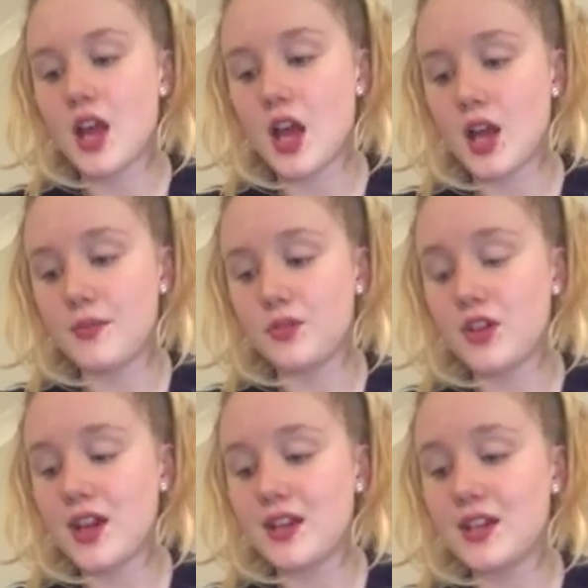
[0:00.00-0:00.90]

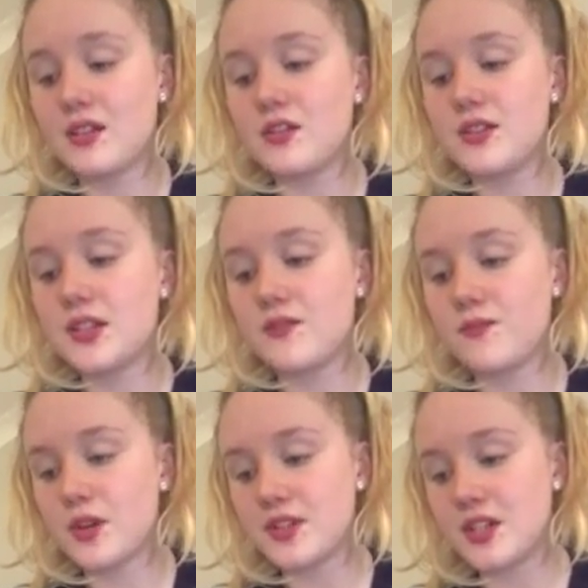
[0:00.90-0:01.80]
Create an inclusive,
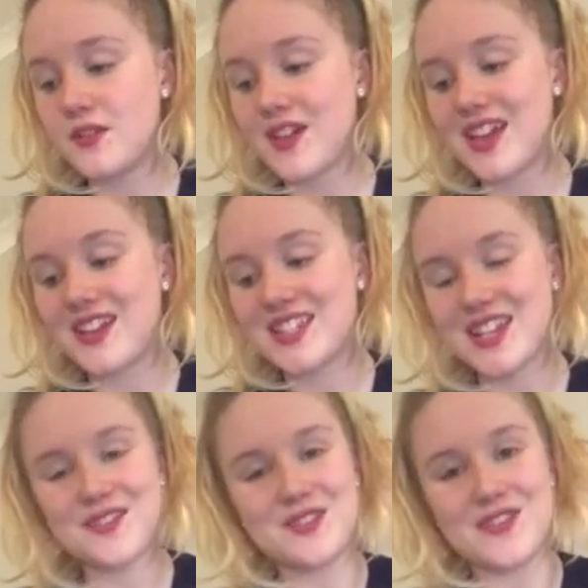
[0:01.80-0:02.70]
positive and
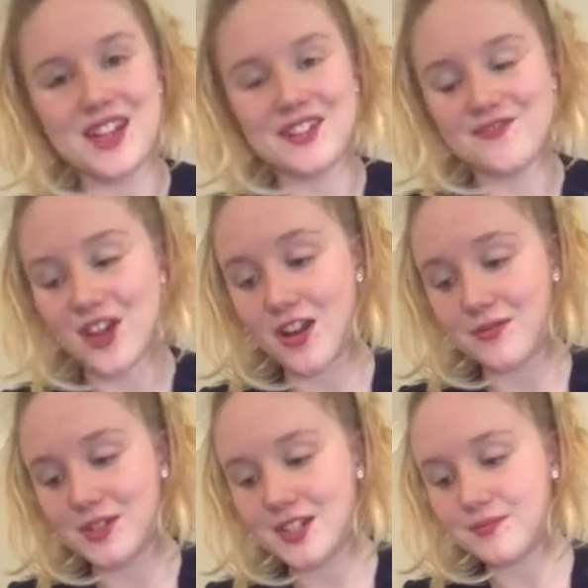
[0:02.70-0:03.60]
safe to fail
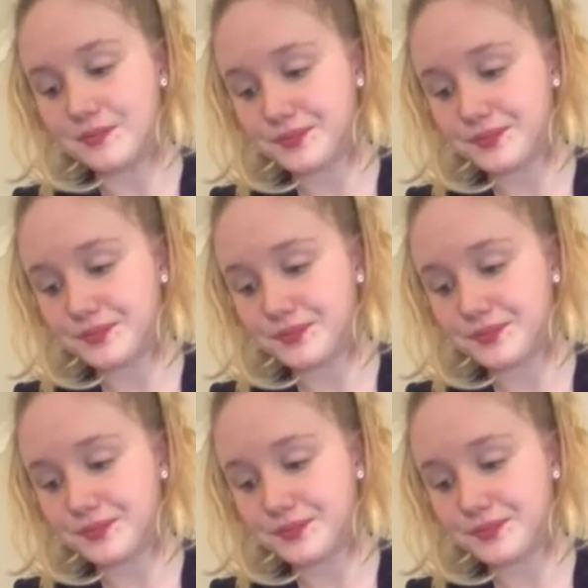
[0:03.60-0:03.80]
environment.